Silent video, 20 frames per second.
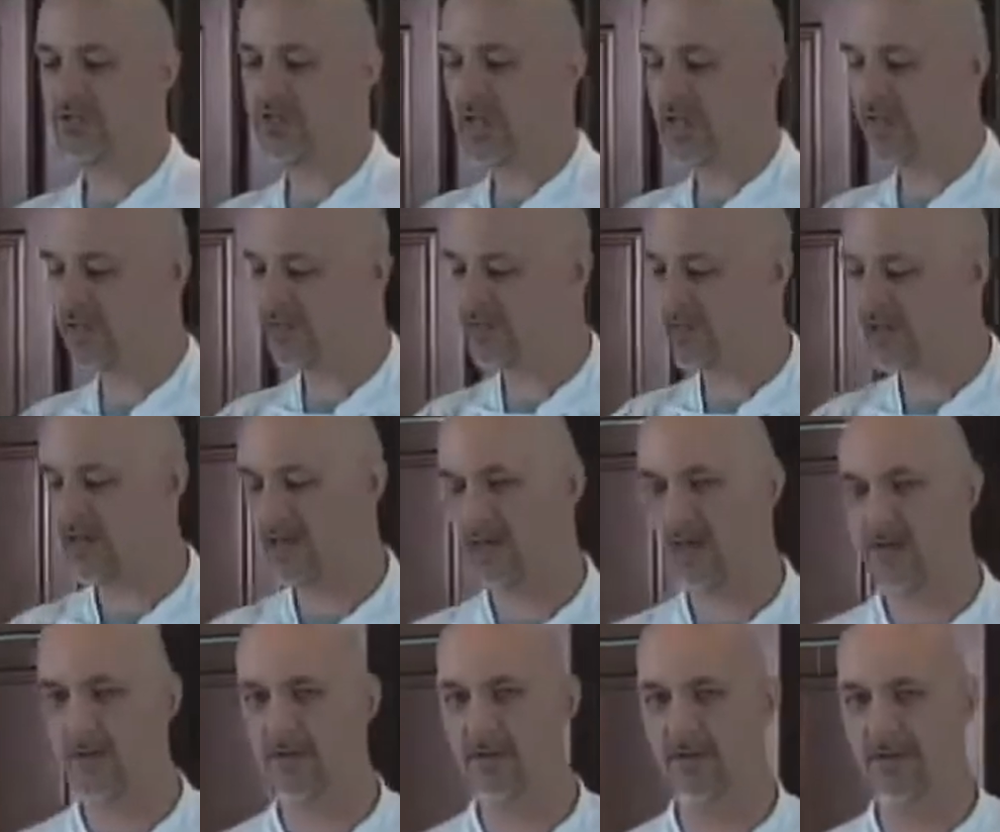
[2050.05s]
take this out of
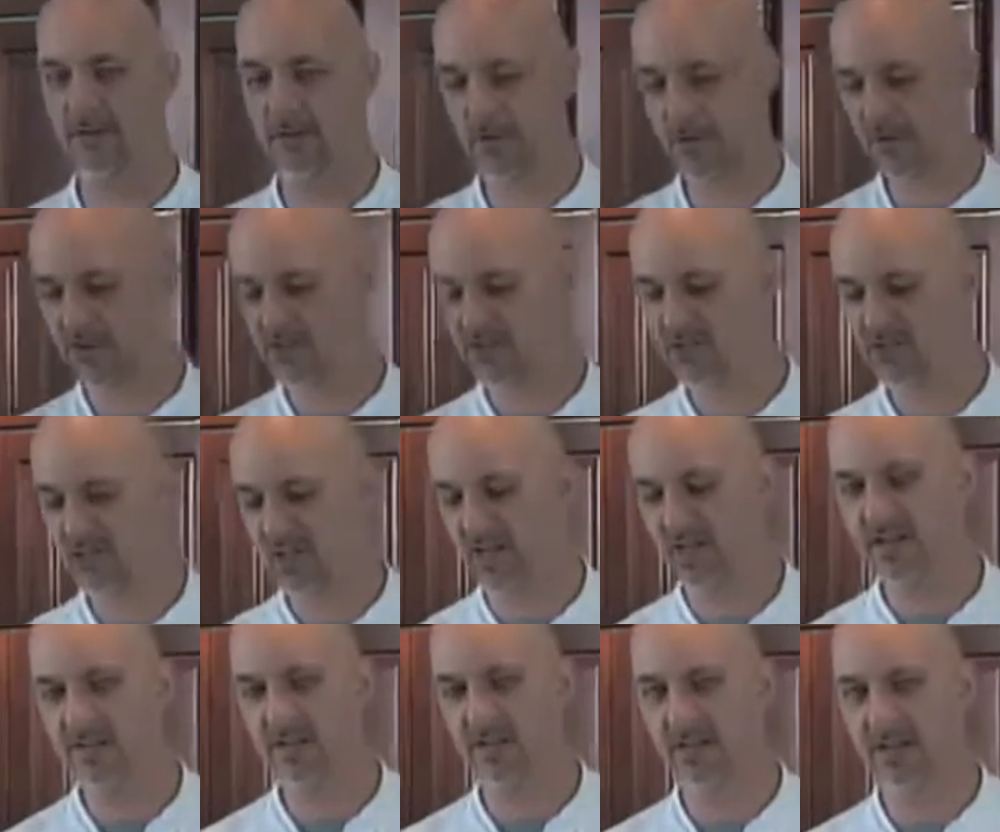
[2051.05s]
the oven, if you're going to
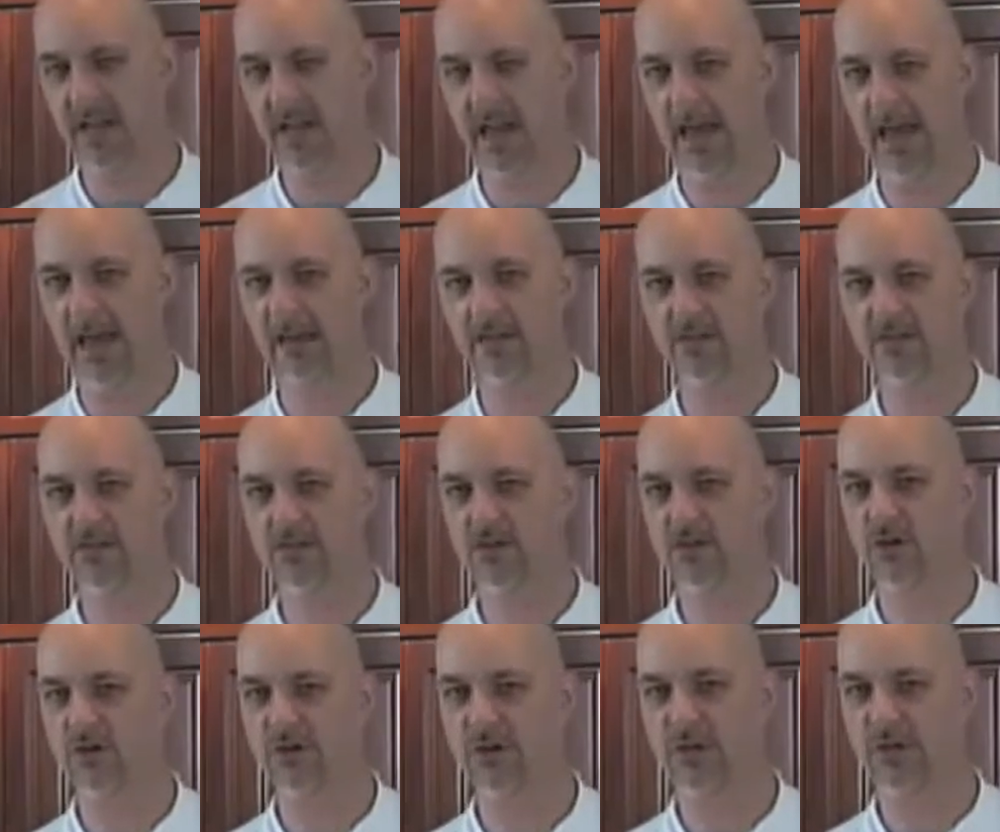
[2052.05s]
slice it and
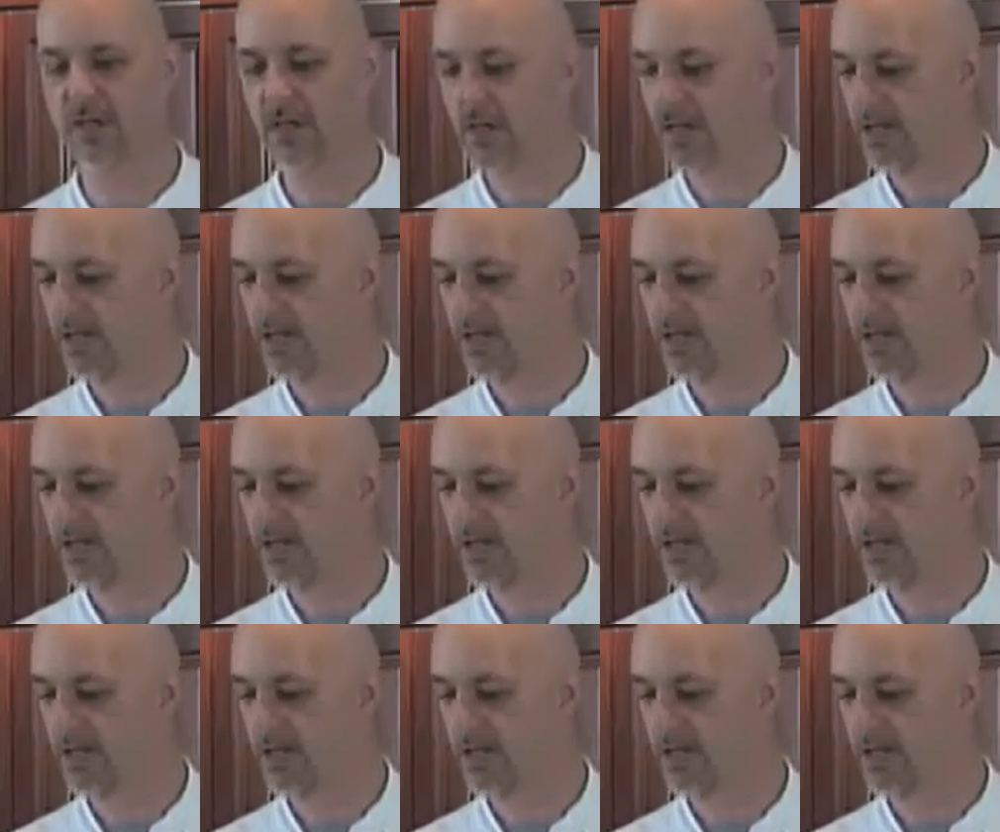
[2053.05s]
serve it.